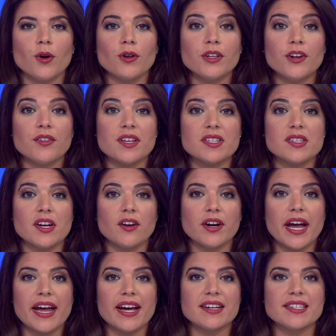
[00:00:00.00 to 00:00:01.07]
Earlier this year,
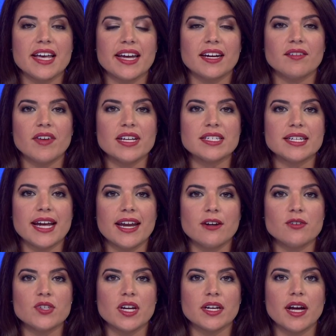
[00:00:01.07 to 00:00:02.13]
KXAN
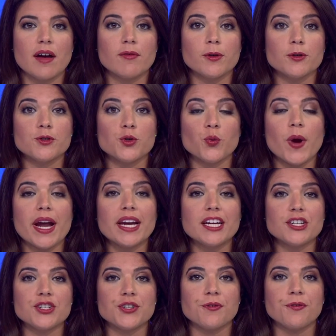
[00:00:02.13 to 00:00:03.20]
investigators uncovered
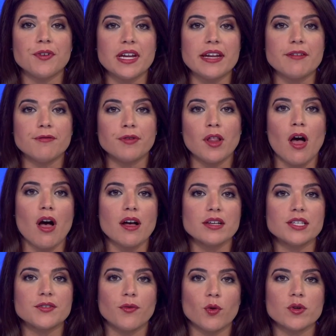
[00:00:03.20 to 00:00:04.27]
drainage fee
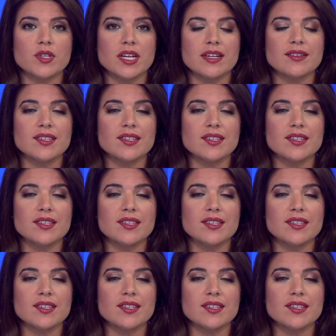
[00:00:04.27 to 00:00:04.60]
flaws, forcing